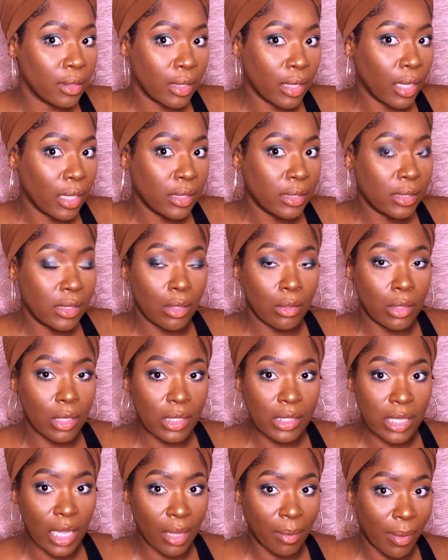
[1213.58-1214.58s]
it still
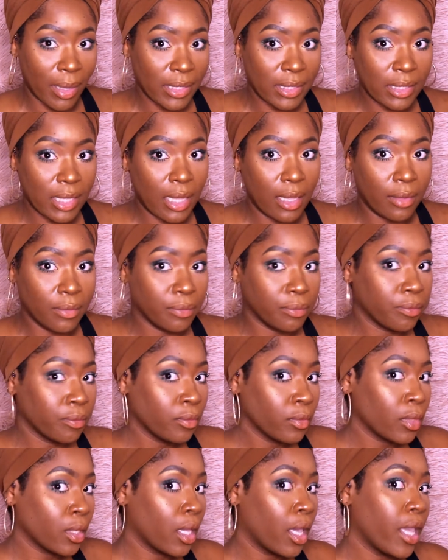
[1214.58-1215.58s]
looks like my skin.
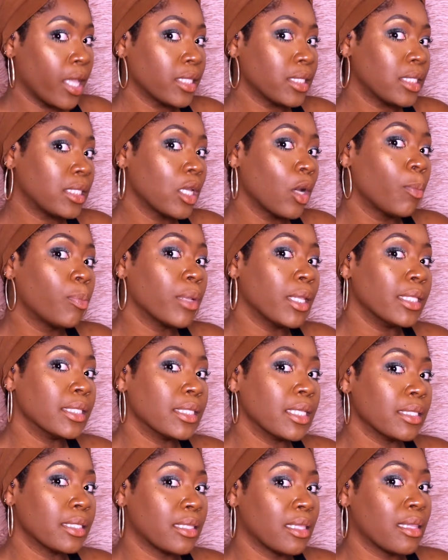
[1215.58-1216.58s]
It still blends
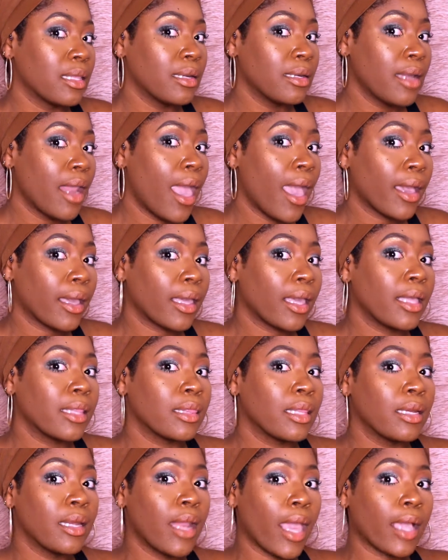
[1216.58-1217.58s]
into the
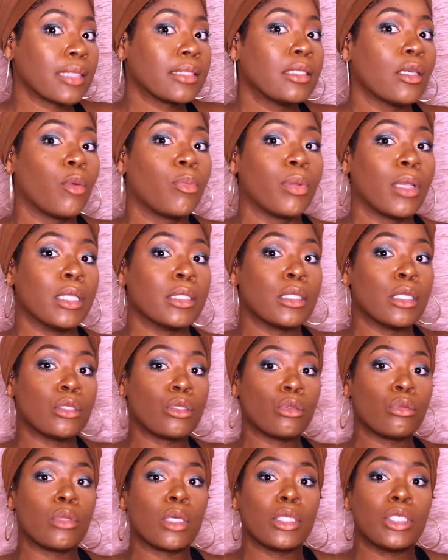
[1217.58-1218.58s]
neck still blends
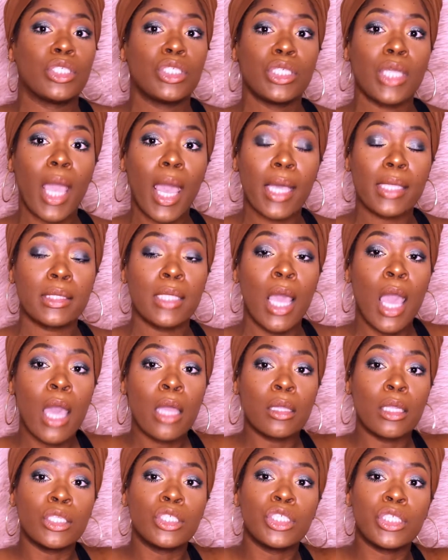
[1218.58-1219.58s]
into the chest
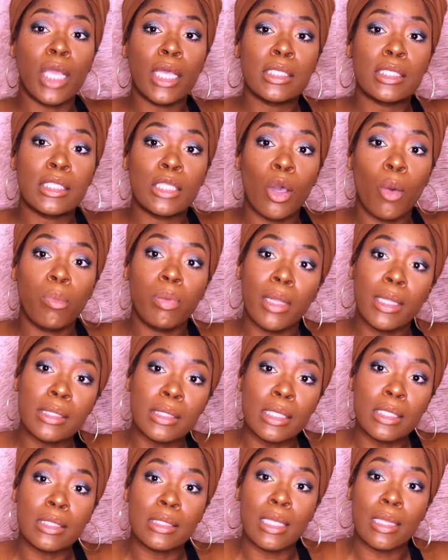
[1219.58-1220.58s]
still blends
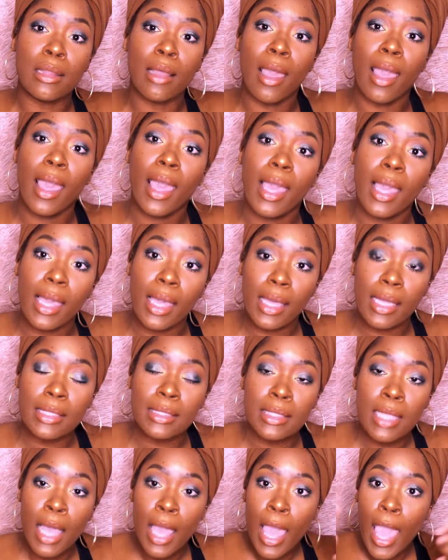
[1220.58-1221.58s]
into the
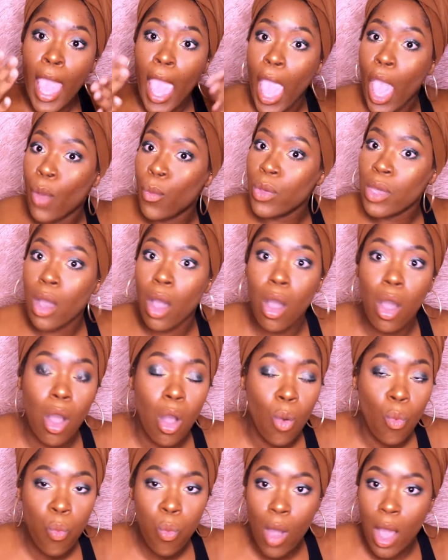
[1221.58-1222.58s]
hands, and we
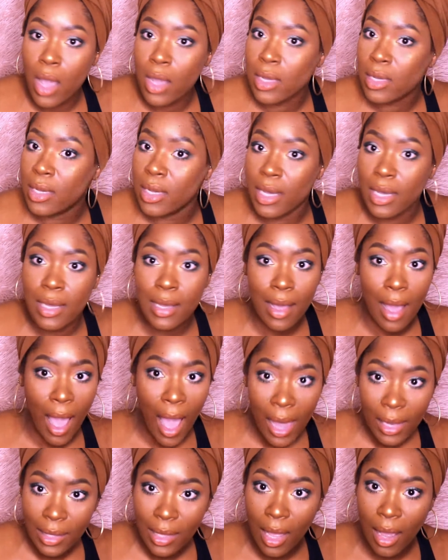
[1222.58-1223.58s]
all want good
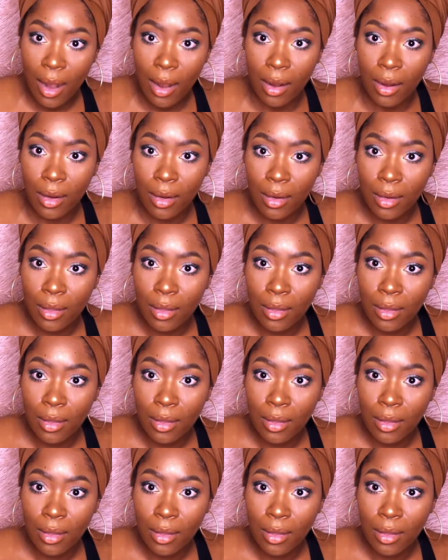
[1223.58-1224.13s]
color.